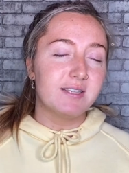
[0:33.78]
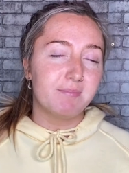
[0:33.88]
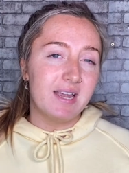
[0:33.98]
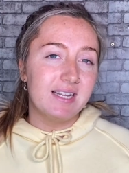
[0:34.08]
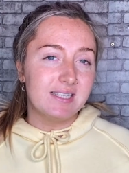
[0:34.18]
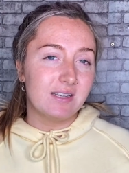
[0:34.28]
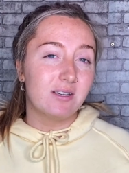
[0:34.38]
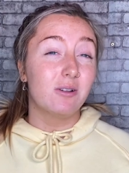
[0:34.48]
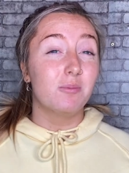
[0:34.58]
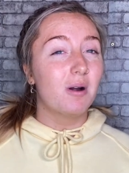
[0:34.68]
paint, so
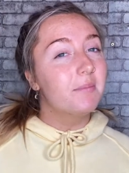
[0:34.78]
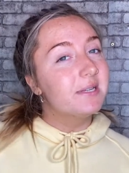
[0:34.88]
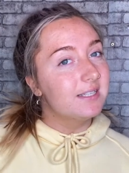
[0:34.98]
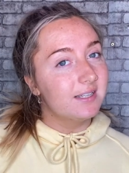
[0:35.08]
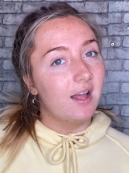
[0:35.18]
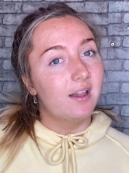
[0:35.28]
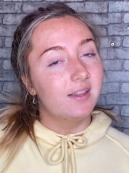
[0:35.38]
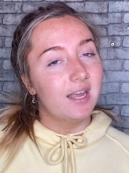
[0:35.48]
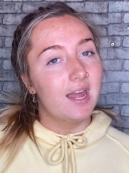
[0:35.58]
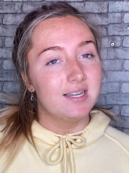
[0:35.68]
you'll probably see that at
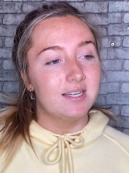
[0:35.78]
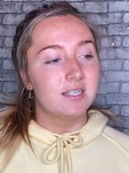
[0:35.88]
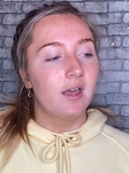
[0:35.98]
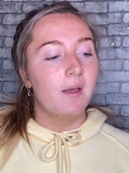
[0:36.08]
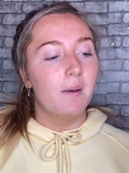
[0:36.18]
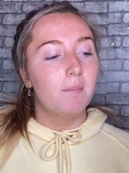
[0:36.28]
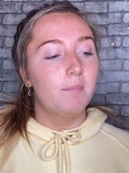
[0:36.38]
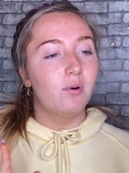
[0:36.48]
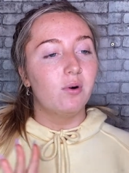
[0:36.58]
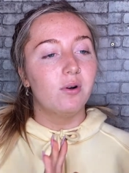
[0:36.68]
the end,
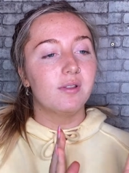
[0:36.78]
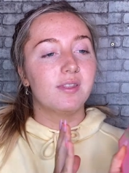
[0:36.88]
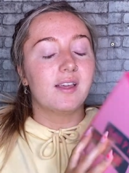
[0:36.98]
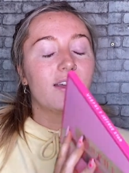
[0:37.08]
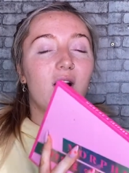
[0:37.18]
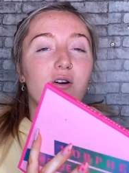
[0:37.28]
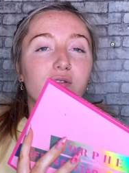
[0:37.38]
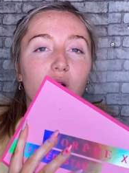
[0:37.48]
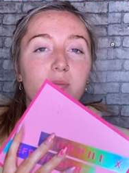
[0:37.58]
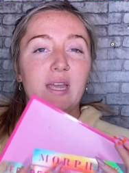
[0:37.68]
but the
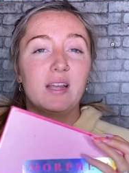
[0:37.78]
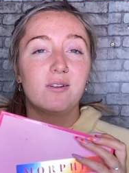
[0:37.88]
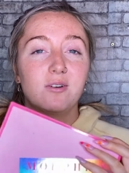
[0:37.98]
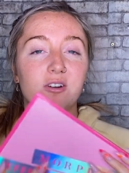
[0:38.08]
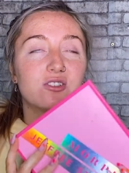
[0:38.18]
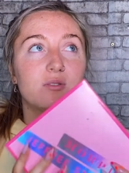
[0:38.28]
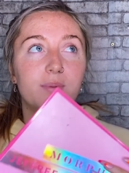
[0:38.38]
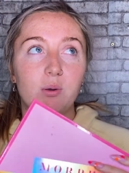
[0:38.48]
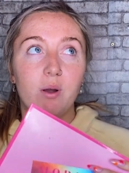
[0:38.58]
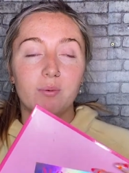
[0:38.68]
overall pink look should be
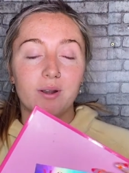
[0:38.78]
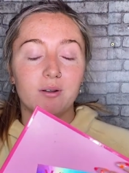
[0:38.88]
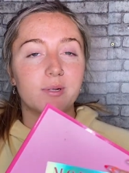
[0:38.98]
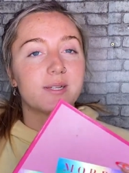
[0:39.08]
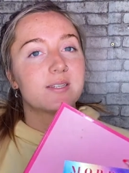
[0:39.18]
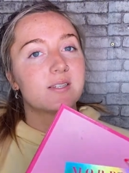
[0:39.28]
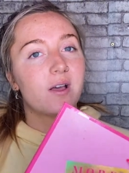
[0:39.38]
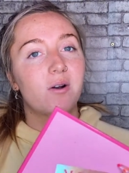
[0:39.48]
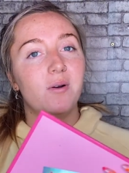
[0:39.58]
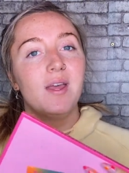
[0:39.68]
quite wearable.
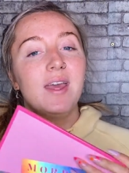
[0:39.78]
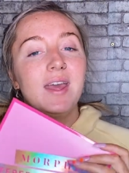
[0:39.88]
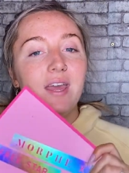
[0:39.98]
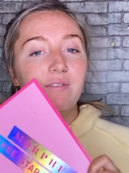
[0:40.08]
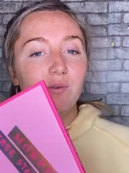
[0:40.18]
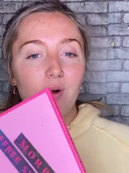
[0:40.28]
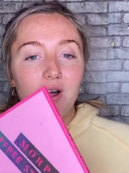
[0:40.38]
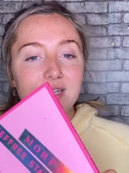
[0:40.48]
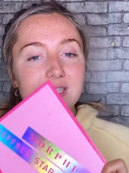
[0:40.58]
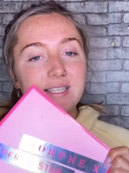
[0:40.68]
So if you
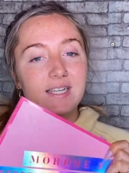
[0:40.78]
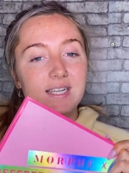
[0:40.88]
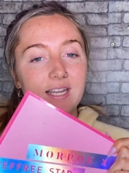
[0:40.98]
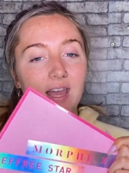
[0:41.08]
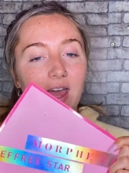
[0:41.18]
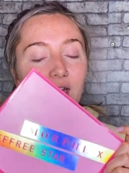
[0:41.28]
want to see